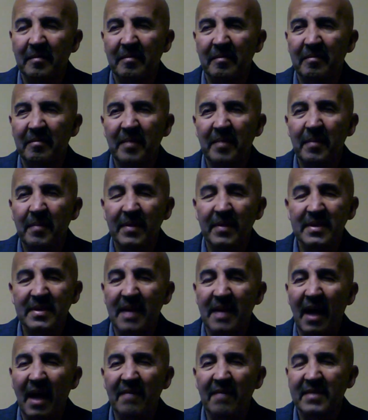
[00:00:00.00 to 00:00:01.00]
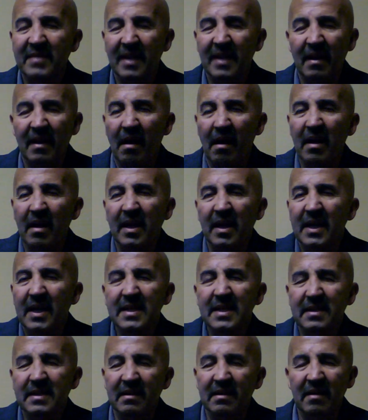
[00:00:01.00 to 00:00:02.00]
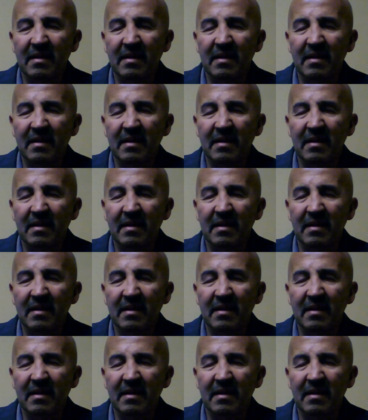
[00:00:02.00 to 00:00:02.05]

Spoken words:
people's lives a lot easier.